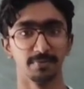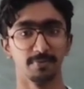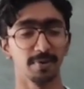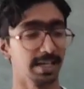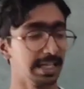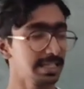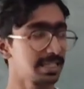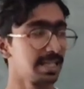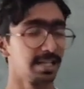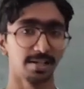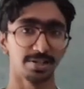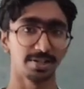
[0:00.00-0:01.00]
One is
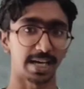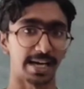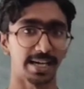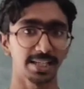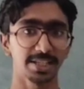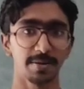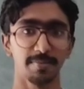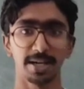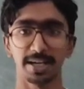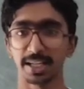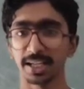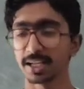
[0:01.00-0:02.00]
static
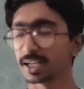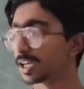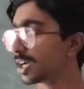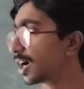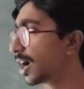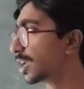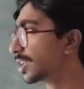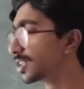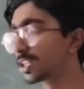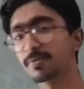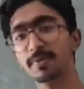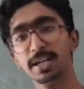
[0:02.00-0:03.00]
stability,
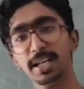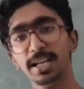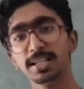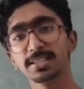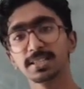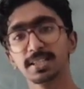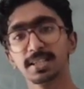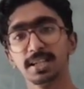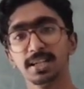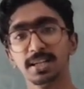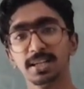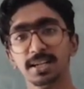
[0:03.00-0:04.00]
another one is
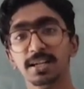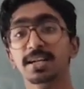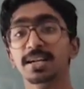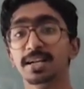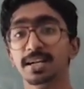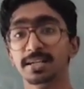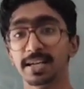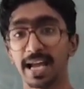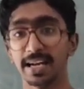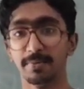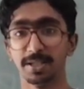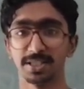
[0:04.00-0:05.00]

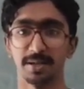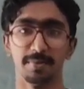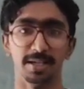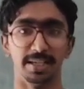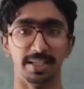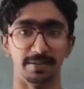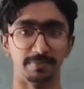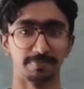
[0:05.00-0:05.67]
dynamic stability.